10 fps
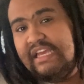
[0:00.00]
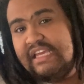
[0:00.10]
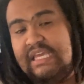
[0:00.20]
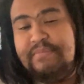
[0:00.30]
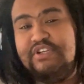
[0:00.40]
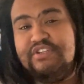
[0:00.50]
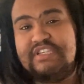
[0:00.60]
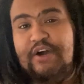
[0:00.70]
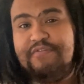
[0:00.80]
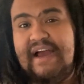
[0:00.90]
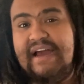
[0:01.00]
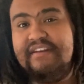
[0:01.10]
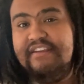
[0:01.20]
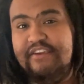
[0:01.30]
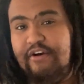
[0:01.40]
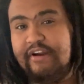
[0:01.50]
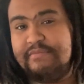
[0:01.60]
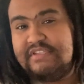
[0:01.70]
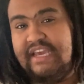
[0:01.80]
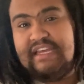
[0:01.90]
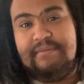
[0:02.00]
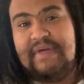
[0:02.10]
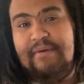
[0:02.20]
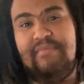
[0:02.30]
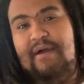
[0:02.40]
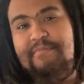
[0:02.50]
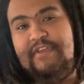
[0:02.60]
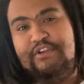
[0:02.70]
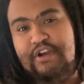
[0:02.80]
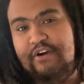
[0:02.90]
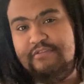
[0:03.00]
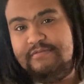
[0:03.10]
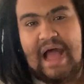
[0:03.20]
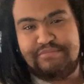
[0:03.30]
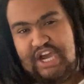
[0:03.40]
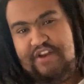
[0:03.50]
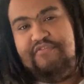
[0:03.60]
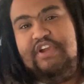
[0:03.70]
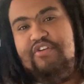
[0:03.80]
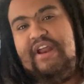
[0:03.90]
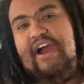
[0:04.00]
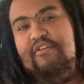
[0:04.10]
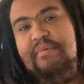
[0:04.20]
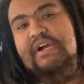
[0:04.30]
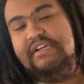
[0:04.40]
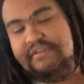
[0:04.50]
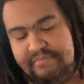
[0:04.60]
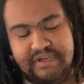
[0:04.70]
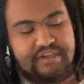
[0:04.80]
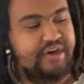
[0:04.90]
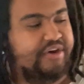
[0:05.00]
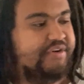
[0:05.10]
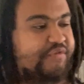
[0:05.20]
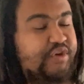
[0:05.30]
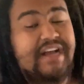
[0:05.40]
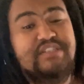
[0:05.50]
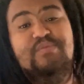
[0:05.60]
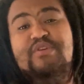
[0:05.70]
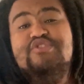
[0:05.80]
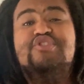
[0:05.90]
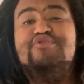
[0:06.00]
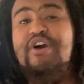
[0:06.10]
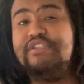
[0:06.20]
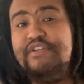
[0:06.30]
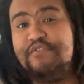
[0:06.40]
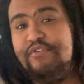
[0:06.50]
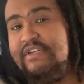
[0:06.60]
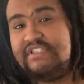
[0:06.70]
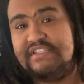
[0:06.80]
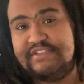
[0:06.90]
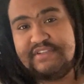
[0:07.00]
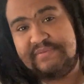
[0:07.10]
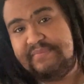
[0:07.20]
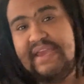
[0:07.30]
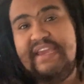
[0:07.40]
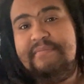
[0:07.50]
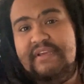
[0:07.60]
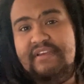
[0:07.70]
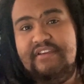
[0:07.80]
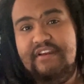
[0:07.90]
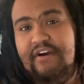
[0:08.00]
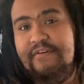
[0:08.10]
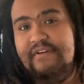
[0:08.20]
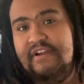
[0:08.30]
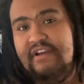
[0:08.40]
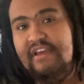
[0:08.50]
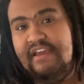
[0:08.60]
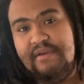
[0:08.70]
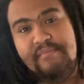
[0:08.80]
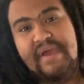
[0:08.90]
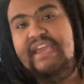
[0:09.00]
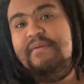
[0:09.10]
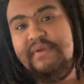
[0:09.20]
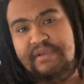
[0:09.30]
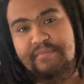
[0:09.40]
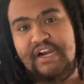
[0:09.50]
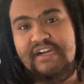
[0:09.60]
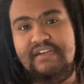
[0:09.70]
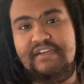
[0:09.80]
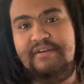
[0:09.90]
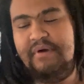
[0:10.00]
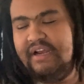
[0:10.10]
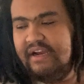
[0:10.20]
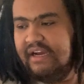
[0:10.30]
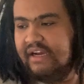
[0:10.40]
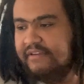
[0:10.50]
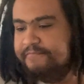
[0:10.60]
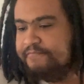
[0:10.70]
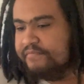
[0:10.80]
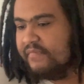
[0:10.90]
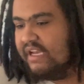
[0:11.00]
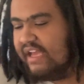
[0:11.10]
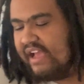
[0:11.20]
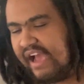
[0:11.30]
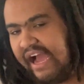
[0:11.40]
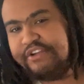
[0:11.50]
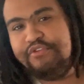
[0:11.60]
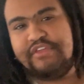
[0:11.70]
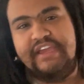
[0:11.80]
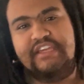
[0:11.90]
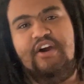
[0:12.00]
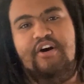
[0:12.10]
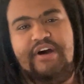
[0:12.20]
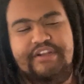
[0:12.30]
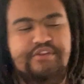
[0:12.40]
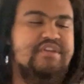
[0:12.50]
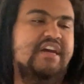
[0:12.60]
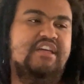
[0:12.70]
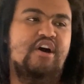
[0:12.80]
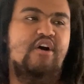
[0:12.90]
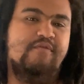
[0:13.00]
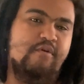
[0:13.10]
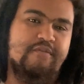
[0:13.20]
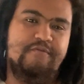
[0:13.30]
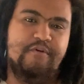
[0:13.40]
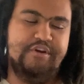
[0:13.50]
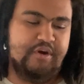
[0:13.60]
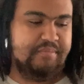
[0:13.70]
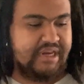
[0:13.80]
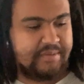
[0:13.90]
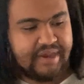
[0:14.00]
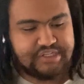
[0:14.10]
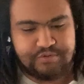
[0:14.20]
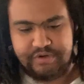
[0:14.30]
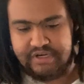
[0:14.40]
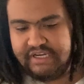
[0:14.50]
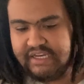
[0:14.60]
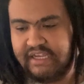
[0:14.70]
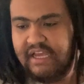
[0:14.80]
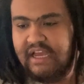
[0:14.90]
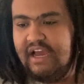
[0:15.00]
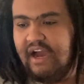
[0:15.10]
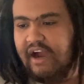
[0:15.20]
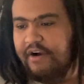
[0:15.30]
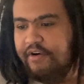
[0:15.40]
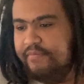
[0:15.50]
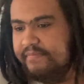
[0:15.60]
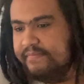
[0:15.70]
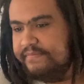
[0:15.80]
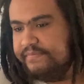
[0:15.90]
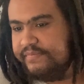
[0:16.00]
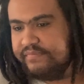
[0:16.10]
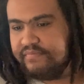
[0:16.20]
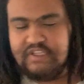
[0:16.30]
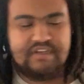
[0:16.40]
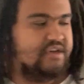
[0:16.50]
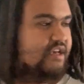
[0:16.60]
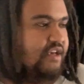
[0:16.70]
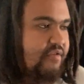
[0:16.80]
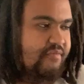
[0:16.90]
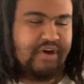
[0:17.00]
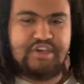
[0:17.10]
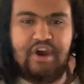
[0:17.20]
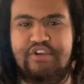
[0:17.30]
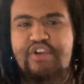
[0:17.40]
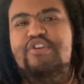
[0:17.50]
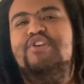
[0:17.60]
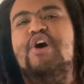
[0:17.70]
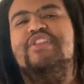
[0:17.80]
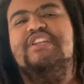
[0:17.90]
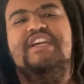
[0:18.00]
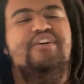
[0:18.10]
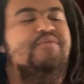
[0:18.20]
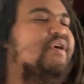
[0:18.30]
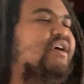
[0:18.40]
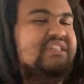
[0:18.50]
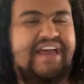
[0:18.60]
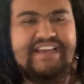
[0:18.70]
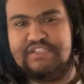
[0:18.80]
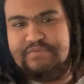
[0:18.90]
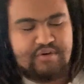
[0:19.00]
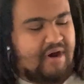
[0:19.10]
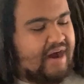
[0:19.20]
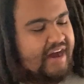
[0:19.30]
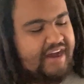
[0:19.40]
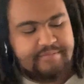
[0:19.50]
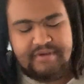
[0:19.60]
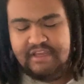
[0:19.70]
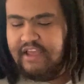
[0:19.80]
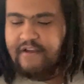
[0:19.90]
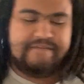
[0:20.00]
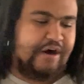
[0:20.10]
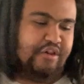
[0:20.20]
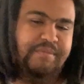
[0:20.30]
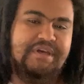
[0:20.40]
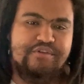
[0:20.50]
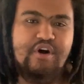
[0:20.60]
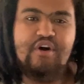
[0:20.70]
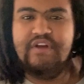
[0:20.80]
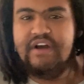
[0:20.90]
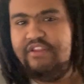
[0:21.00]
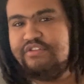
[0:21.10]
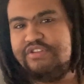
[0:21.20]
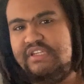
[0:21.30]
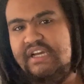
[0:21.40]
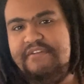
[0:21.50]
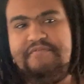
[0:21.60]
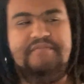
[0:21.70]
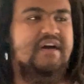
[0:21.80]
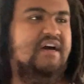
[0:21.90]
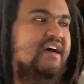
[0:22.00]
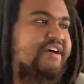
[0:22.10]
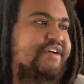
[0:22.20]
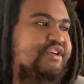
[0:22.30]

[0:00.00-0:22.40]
keep it to yourself, kinda. You know what I'm saying? I'm not. I'm trying to figure it out, bro. But if you got some constructive criticism, maybe, maybe, bro. But I do thank y'all. I do thank y'all for being patient with a nigga. Um, but you know the deal, bro. Like, subscribe, follow me on all the other stuff. Go